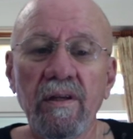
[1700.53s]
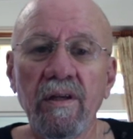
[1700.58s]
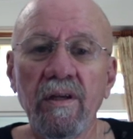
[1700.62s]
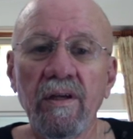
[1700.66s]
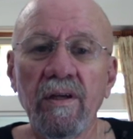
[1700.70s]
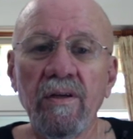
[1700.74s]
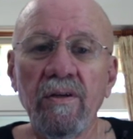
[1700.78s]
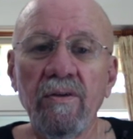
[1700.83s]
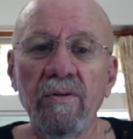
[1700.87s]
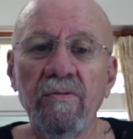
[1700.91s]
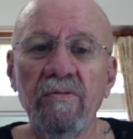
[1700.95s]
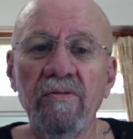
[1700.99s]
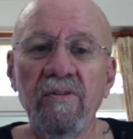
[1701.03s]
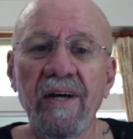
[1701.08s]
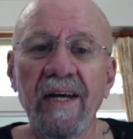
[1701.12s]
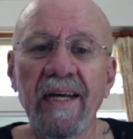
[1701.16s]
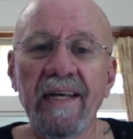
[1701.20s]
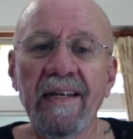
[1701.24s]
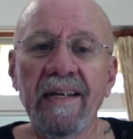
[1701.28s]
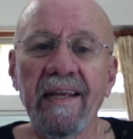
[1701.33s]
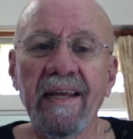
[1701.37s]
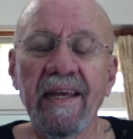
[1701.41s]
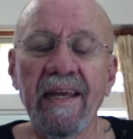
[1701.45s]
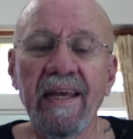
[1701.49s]
you
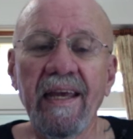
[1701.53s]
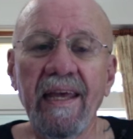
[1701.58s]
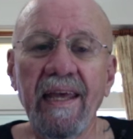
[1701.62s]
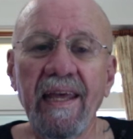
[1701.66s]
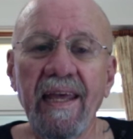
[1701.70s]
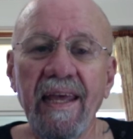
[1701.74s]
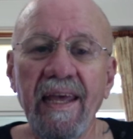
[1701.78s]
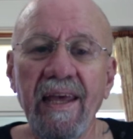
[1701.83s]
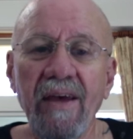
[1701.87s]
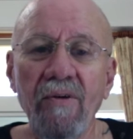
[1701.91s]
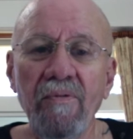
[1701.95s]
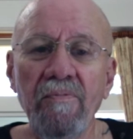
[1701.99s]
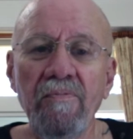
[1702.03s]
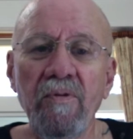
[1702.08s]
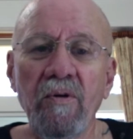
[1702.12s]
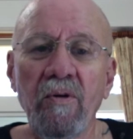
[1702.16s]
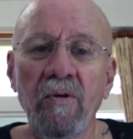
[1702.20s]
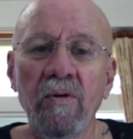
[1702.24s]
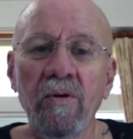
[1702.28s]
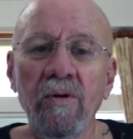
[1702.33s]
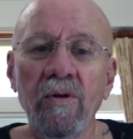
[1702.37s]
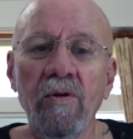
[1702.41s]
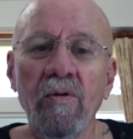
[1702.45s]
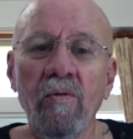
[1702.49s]
find
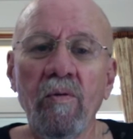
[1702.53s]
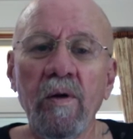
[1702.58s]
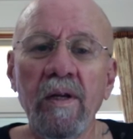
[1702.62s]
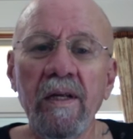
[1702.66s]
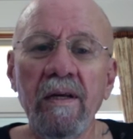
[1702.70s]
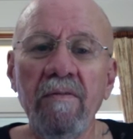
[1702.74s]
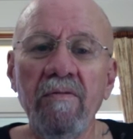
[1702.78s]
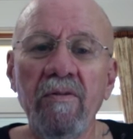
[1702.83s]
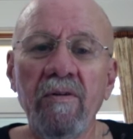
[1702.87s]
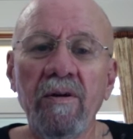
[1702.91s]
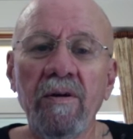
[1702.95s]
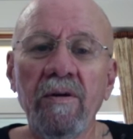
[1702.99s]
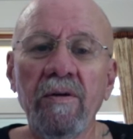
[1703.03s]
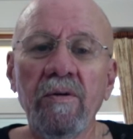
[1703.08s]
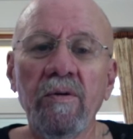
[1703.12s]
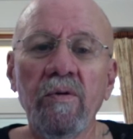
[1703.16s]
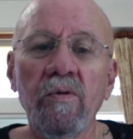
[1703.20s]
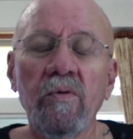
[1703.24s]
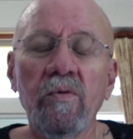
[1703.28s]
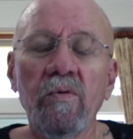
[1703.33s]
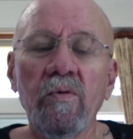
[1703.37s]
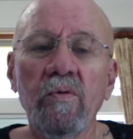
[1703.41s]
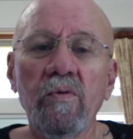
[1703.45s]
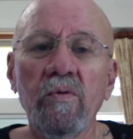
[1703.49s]
helpful, whatever
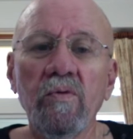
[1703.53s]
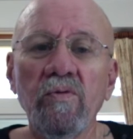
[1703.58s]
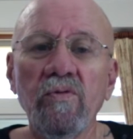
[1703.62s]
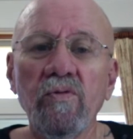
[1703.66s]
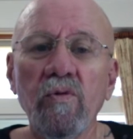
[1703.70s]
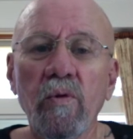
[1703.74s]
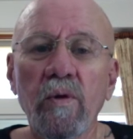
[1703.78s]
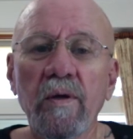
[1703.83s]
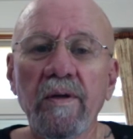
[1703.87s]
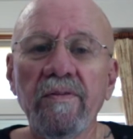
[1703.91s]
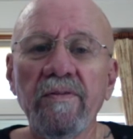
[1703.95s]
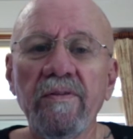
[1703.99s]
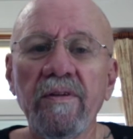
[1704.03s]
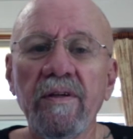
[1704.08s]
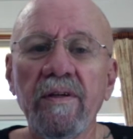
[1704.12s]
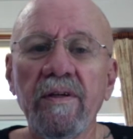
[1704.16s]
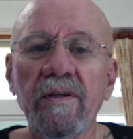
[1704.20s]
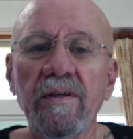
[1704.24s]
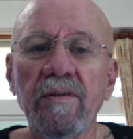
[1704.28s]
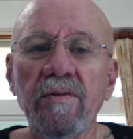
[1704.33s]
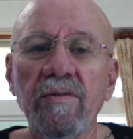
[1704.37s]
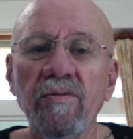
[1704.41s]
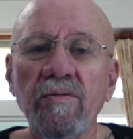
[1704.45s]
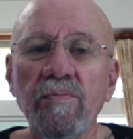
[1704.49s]
source
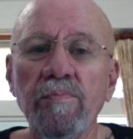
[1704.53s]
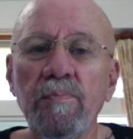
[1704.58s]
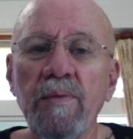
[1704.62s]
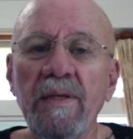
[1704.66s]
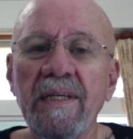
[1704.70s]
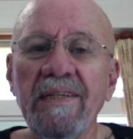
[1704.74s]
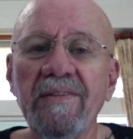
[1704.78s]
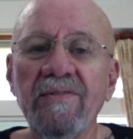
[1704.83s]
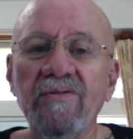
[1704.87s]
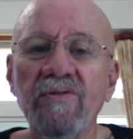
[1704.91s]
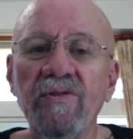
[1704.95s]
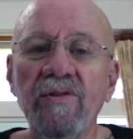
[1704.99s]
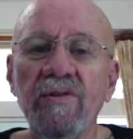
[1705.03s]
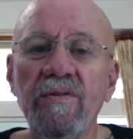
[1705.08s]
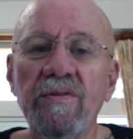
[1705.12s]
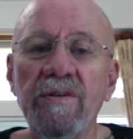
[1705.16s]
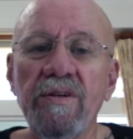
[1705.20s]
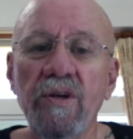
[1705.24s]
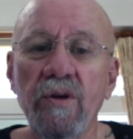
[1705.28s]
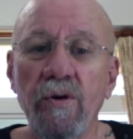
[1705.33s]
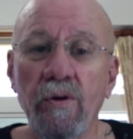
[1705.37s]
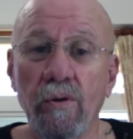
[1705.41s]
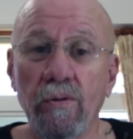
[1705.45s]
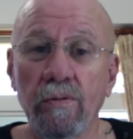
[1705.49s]
speaks to
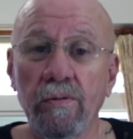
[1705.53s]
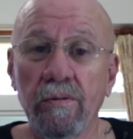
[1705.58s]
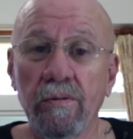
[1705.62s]
you